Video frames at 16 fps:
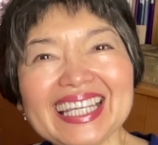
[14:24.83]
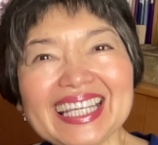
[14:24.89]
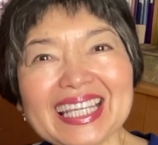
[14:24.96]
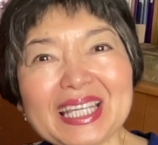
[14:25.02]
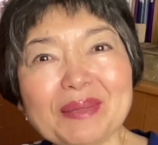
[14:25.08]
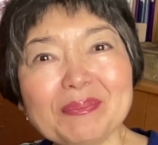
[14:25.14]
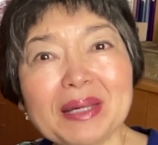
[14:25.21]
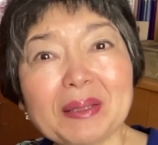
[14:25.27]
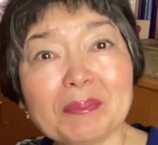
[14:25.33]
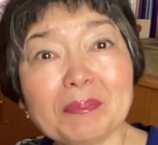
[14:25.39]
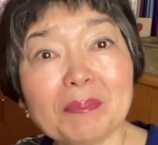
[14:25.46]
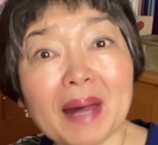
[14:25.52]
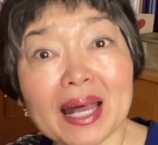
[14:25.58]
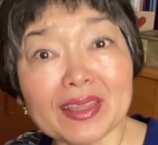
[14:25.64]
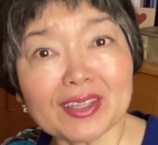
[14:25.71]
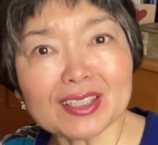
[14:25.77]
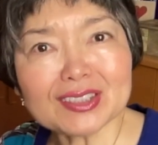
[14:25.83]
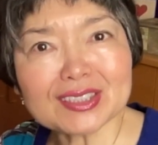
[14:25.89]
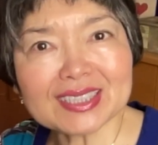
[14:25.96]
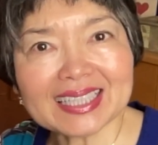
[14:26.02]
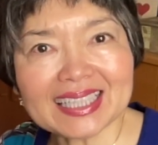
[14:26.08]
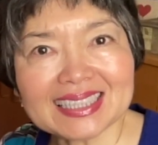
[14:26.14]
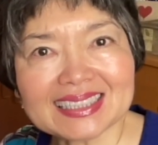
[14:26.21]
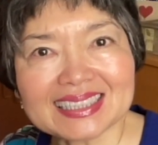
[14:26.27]
In my mother's
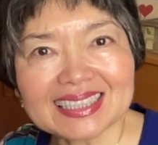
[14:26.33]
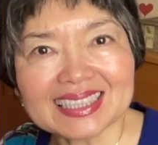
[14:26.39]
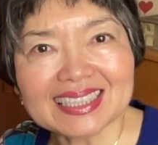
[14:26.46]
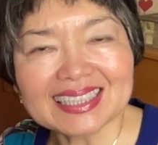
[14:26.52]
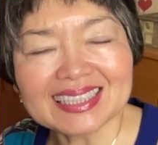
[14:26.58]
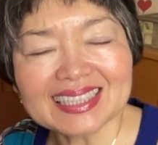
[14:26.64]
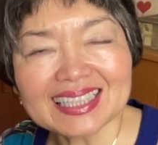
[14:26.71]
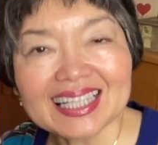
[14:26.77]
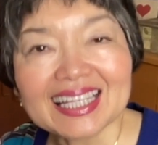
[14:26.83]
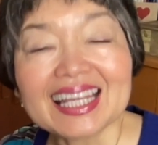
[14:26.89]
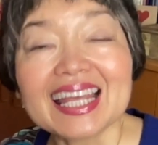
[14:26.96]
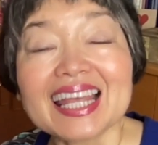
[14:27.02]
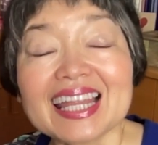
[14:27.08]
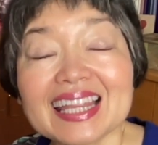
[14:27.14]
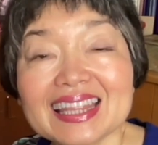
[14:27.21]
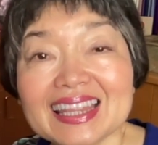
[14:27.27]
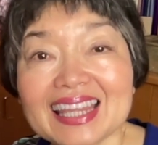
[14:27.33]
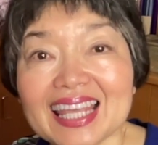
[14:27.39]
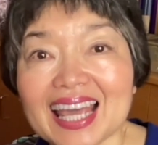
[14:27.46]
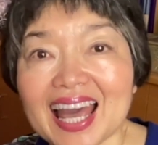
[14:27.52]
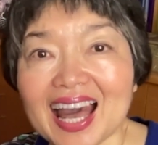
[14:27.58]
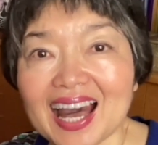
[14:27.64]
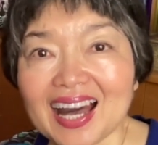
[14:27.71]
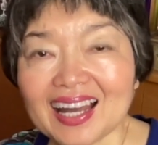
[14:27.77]
kitchen, there
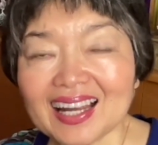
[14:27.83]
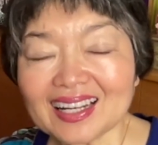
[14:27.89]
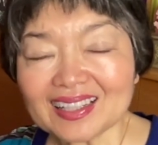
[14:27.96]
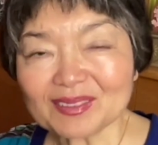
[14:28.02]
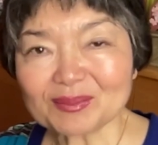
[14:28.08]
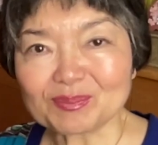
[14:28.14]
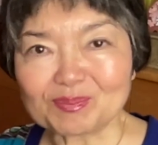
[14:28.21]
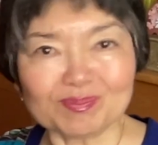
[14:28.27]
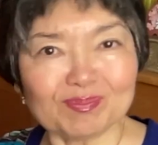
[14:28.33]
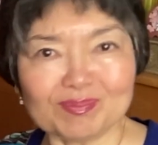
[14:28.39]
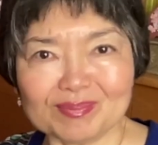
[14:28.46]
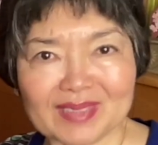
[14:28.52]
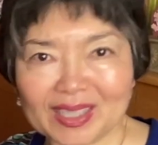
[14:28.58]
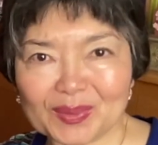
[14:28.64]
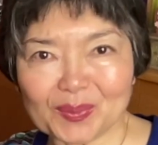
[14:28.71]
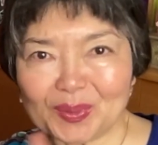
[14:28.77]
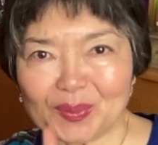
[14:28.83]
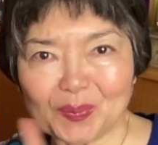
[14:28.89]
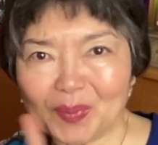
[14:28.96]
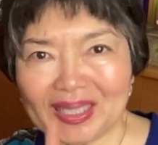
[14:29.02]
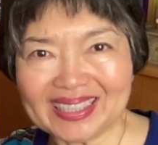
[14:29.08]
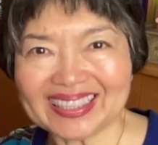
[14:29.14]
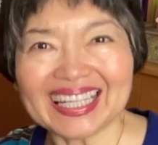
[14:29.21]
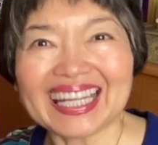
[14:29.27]
are, not only
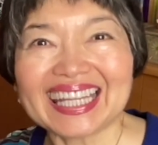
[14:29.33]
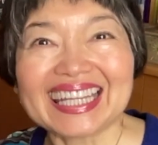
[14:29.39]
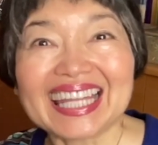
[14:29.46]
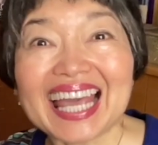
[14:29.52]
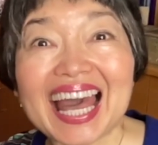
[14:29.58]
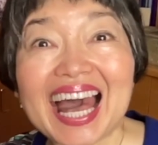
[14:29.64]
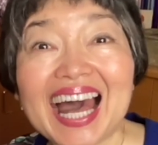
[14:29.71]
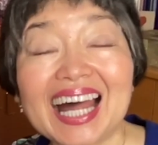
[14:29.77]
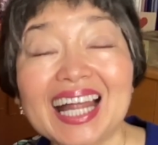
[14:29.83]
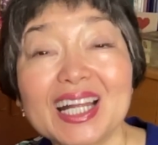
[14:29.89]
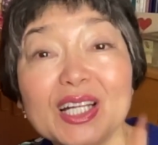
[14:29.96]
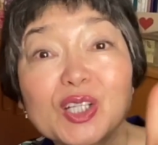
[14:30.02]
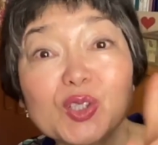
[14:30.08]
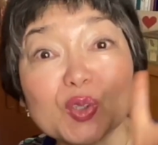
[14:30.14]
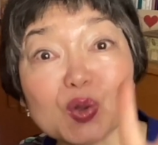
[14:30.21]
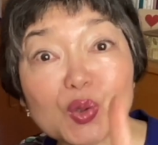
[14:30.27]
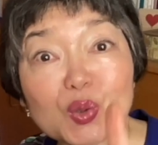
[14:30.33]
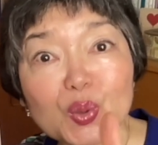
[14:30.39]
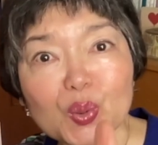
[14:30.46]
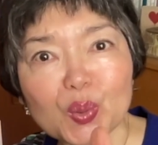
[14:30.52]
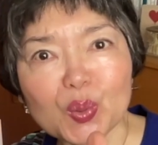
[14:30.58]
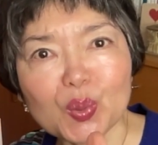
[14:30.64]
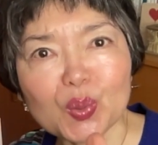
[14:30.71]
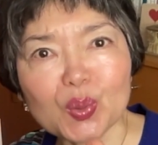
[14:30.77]
one, there are
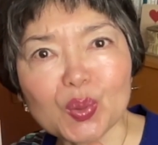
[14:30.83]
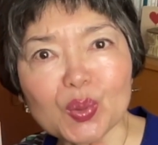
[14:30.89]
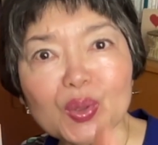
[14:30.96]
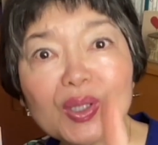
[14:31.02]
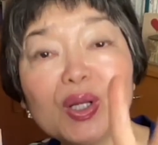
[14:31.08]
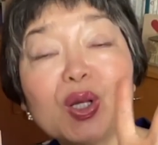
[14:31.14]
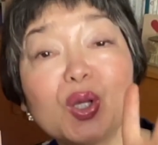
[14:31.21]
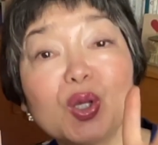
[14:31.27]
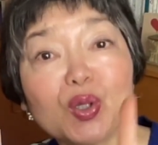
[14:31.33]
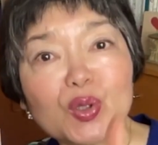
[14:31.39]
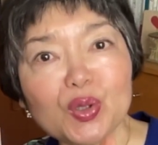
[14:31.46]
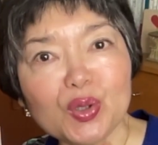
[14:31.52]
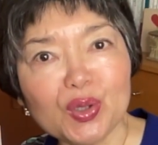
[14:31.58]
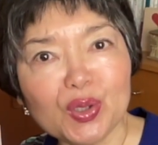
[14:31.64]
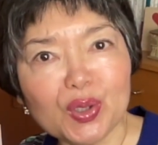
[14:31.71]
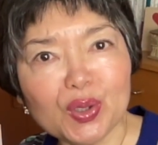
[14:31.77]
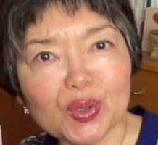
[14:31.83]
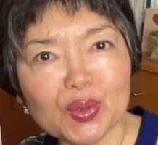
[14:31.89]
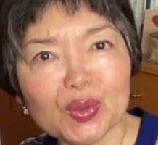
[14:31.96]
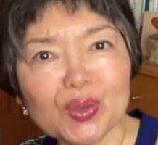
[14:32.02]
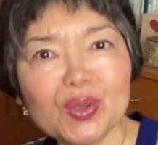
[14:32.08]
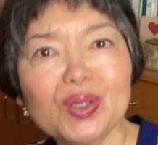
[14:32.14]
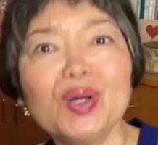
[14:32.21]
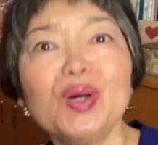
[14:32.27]
2
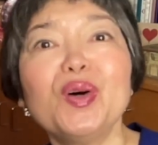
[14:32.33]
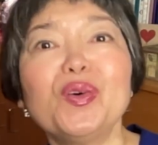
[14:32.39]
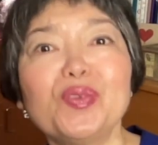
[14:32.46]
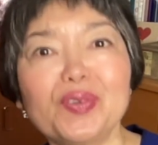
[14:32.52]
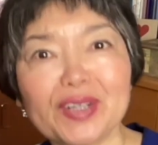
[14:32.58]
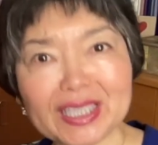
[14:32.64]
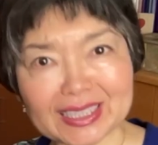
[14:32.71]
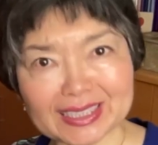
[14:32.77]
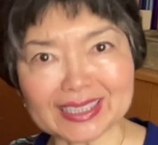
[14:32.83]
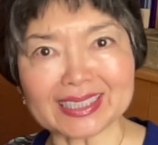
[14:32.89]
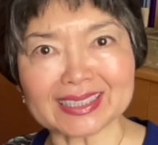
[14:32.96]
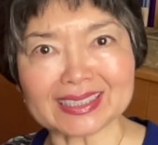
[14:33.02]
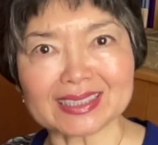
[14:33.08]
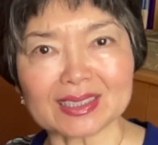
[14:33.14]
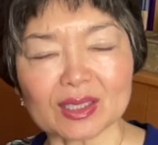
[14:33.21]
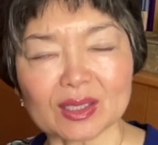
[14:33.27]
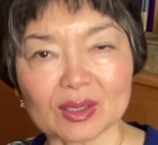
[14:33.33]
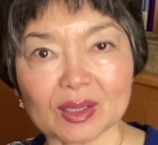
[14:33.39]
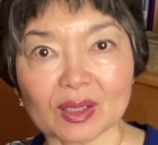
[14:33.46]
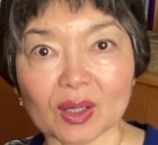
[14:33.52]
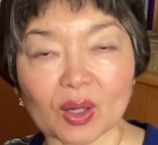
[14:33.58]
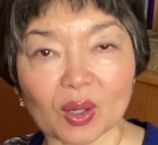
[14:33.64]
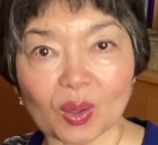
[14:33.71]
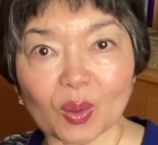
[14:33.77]
new fridges.
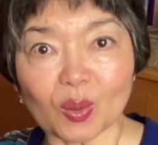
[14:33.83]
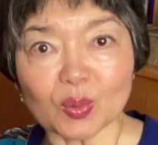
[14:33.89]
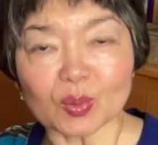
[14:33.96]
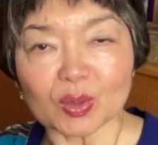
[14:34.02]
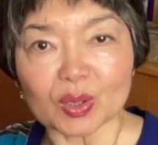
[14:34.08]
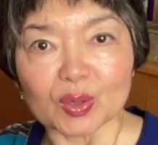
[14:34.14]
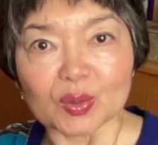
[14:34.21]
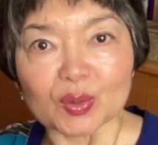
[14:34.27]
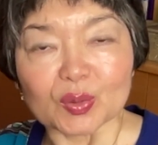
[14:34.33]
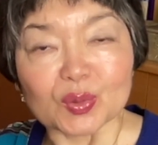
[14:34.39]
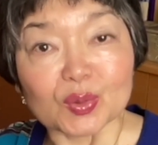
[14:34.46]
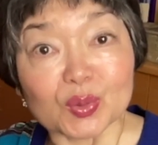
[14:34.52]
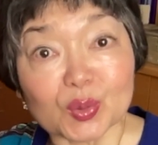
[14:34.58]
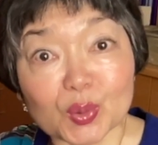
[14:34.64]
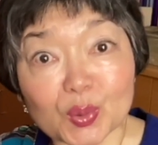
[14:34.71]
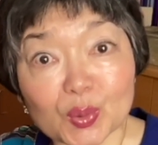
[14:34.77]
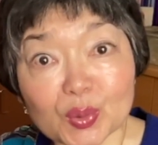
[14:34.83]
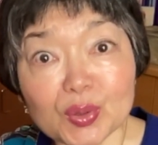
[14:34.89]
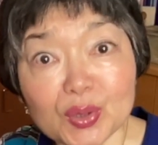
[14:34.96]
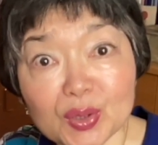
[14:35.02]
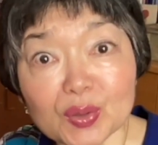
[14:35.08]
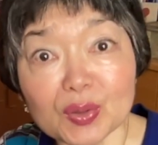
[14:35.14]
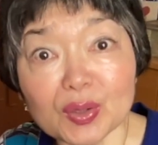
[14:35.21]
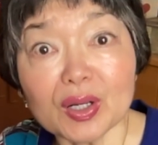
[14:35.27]
Oh, 2
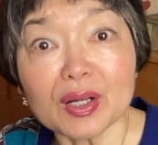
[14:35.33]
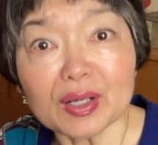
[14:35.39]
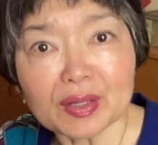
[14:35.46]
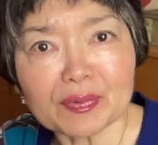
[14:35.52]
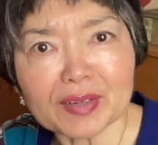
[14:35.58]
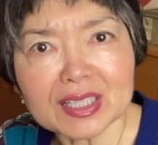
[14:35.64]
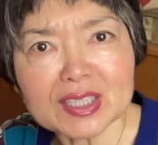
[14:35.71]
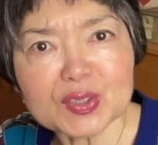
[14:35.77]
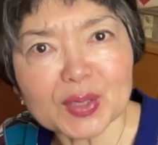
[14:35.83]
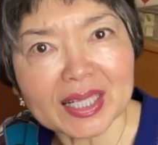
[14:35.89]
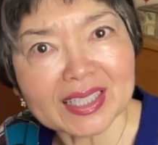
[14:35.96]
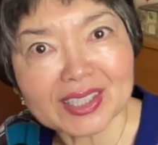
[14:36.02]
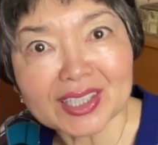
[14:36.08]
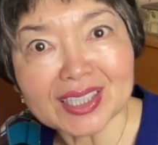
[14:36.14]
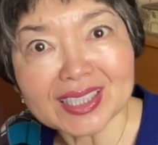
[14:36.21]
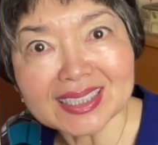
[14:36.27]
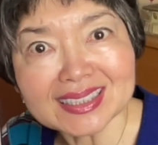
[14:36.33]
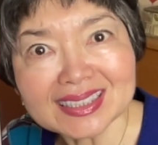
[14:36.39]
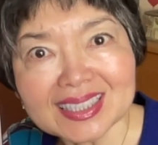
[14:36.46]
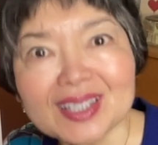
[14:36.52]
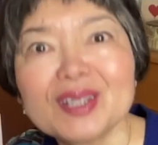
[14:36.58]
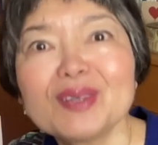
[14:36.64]
new refrigerators?